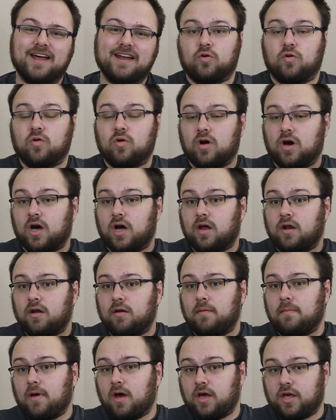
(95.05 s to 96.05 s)

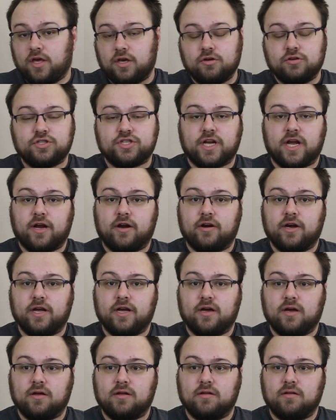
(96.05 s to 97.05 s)
So a huge
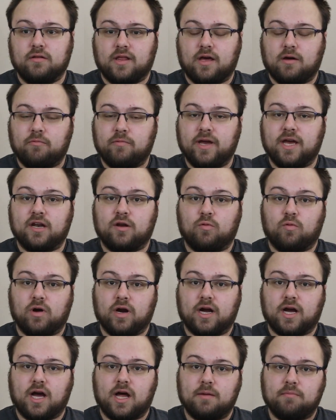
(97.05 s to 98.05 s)
area that we had to
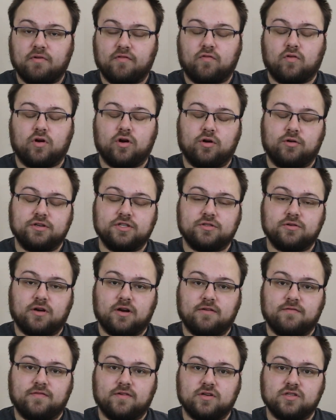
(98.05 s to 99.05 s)
work on before going to
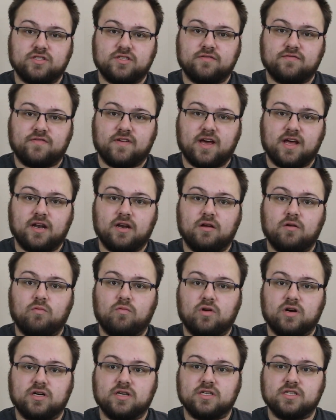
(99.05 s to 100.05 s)
our first event
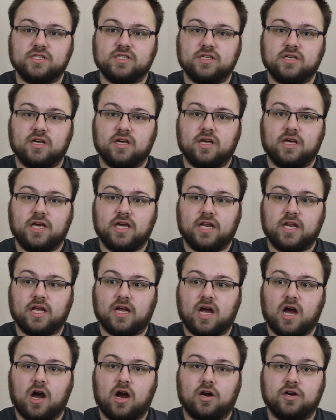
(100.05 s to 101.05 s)
was
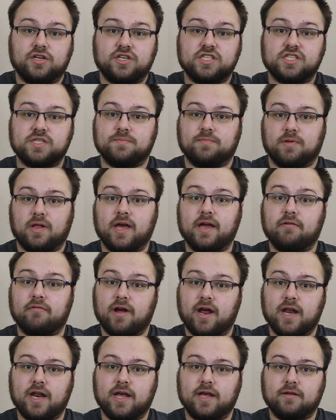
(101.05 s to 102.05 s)
getting our display ready.